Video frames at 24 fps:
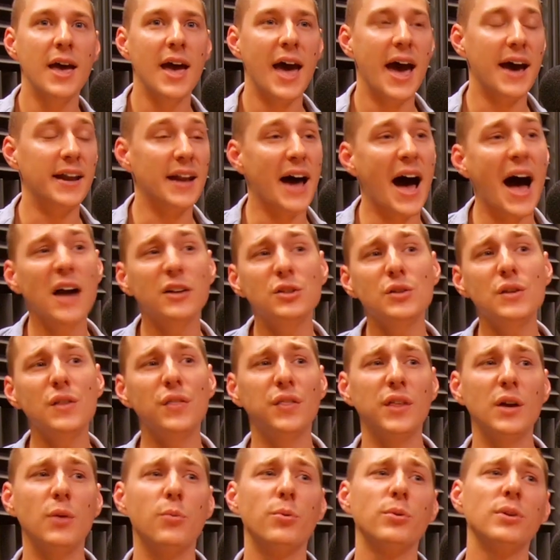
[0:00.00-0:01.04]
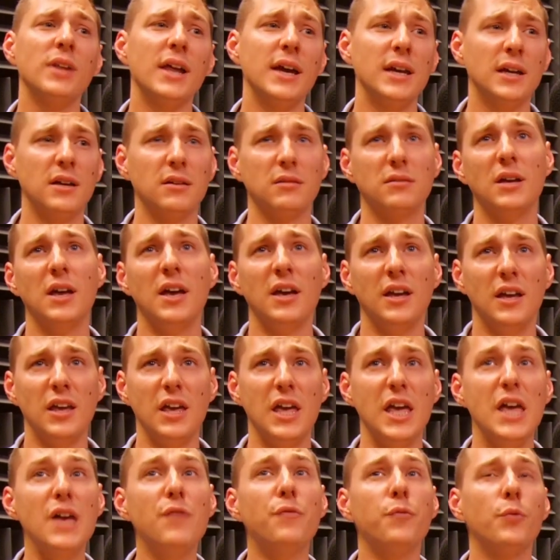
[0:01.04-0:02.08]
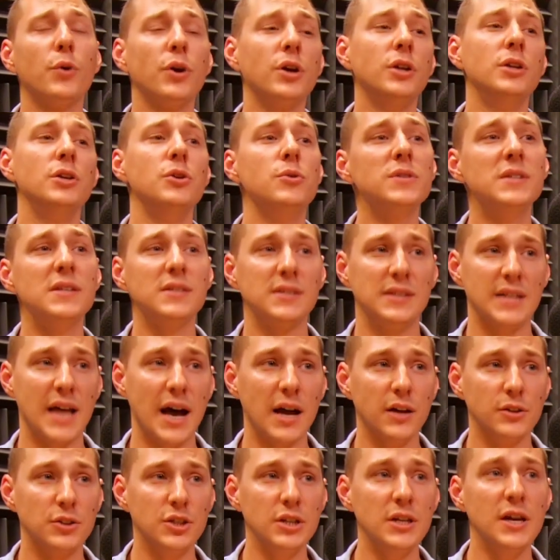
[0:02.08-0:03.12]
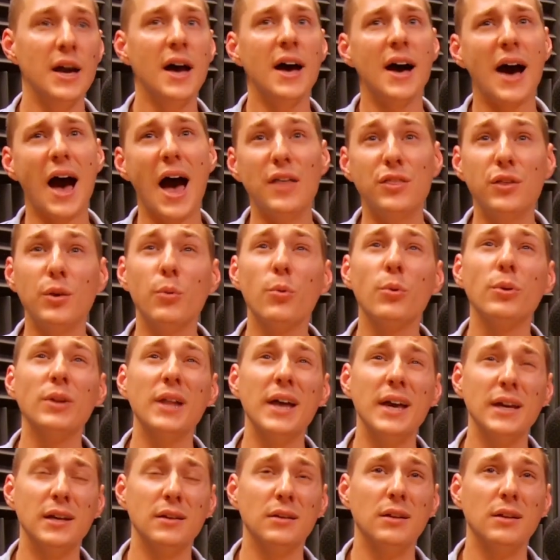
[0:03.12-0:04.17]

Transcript: And I actually think we're like, if we're going to use this analogy, I think we're like